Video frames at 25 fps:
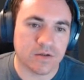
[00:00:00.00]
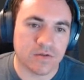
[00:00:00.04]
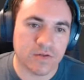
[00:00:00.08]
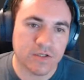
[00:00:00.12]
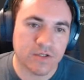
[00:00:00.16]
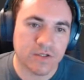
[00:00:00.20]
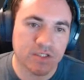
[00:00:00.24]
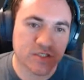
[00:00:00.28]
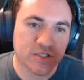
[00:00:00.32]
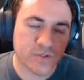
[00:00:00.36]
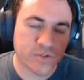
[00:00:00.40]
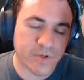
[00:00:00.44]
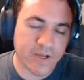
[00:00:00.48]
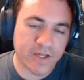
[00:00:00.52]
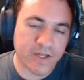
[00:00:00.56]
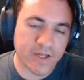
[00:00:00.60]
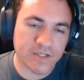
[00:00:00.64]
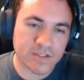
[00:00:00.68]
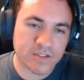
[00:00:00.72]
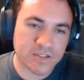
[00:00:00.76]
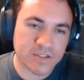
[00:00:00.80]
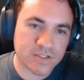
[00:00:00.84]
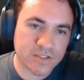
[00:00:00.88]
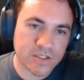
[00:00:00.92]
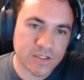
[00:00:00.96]
the
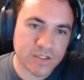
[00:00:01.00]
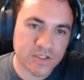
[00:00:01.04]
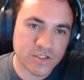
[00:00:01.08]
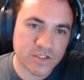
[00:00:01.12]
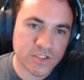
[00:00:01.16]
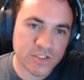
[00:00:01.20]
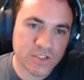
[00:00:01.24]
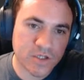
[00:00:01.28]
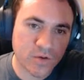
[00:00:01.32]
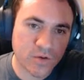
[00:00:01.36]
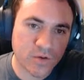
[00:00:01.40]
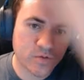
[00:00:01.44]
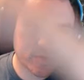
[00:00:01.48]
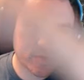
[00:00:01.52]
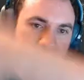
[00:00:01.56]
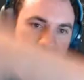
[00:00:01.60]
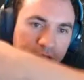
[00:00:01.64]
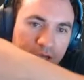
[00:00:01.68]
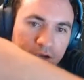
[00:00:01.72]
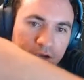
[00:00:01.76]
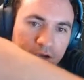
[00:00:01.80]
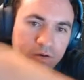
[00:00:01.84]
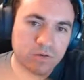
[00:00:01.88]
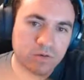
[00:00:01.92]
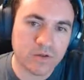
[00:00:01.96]
strands that just go
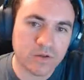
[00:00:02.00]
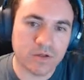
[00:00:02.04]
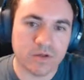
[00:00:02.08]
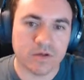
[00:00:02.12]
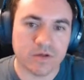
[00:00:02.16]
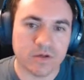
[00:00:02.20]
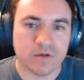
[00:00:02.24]
down.